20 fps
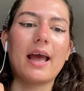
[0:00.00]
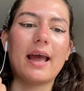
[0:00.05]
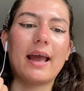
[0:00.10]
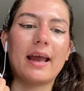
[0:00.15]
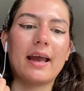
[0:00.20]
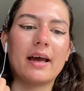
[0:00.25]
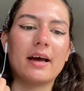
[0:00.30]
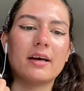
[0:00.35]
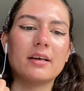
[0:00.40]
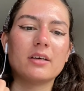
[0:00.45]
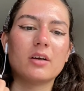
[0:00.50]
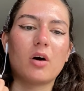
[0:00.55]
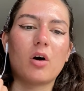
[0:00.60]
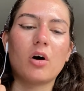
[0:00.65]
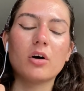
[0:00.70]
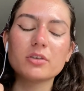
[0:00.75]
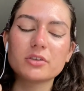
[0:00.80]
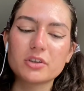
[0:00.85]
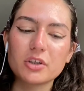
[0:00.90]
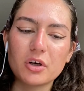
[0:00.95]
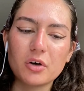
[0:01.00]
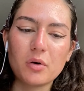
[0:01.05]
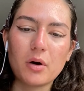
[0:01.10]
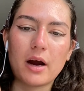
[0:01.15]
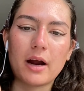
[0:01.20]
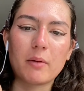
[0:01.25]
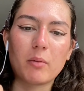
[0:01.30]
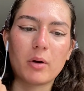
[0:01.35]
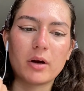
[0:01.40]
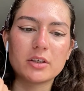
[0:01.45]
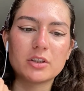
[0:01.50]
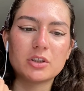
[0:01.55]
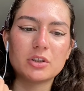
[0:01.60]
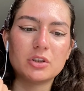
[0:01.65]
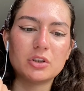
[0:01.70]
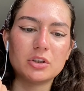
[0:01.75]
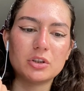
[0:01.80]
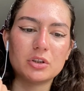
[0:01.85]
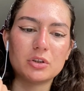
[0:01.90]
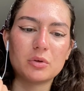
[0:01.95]
And also, I want to
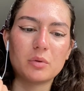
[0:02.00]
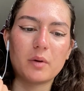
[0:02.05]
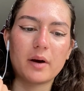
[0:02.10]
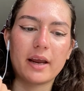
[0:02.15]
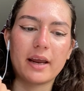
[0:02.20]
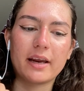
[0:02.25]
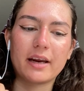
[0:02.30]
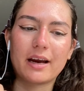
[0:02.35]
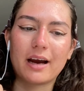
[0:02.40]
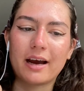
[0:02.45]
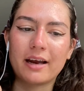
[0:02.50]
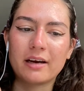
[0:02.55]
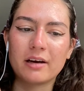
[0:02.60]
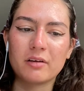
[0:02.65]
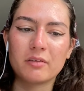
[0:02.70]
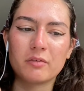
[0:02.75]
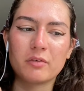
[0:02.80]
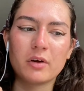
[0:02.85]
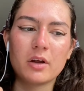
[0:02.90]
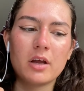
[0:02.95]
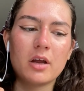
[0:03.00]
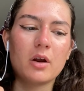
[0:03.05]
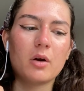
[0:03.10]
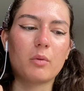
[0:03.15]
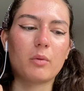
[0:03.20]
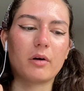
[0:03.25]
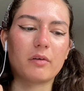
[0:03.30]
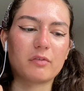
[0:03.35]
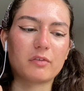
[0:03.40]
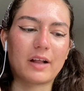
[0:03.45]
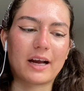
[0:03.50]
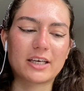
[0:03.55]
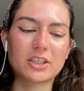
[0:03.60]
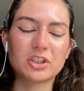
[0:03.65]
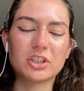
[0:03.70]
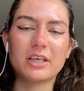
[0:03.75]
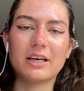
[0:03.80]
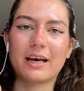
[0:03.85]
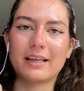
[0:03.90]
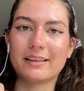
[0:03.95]
do a kind of
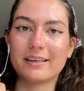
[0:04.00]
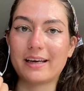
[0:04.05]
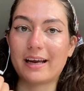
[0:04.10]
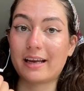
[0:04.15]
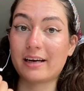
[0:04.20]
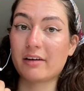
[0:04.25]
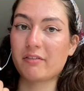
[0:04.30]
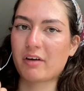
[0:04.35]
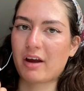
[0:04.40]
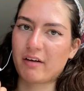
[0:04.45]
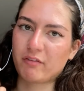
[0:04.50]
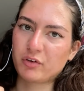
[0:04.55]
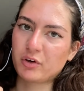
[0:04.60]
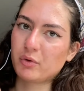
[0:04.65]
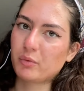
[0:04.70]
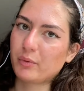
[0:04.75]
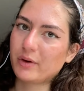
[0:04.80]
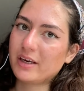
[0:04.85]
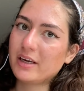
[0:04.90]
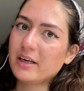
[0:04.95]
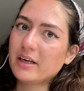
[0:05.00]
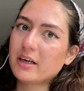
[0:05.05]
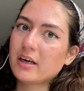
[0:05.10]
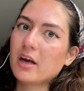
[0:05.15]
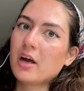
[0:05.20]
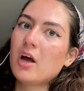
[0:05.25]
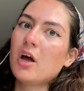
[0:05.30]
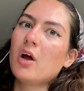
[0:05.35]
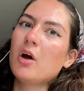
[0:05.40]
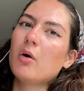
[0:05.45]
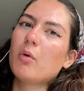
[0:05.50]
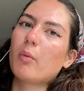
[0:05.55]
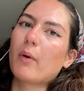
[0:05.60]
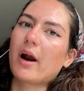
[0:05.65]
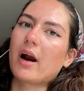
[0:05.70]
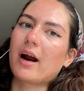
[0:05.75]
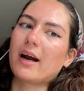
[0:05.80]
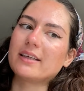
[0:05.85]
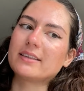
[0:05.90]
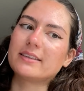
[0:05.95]
reflection at the end of every week
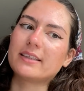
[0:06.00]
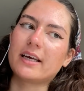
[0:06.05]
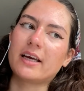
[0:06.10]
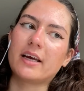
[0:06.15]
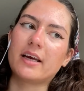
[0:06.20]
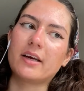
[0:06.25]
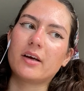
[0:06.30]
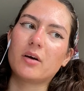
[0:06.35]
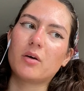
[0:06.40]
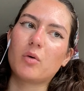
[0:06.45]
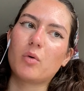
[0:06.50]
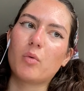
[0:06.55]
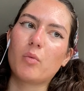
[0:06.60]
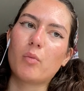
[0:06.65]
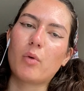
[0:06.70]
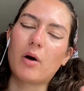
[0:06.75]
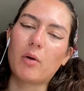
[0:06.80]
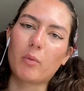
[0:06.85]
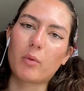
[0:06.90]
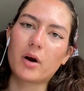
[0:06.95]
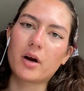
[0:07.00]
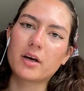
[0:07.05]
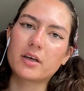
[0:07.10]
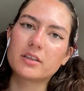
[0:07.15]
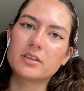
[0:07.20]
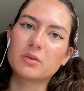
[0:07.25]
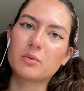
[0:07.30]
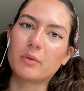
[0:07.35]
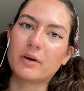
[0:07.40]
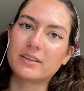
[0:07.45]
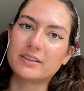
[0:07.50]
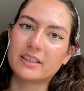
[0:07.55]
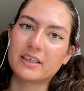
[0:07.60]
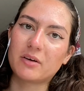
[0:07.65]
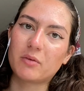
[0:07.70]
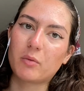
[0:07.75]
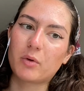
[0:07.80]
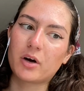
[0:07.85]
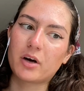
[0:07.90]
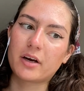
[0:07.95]
where I say what worked, what
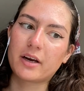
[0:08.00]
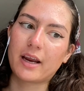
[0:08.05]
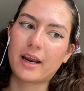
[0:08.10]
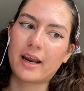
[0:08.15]
didn't work,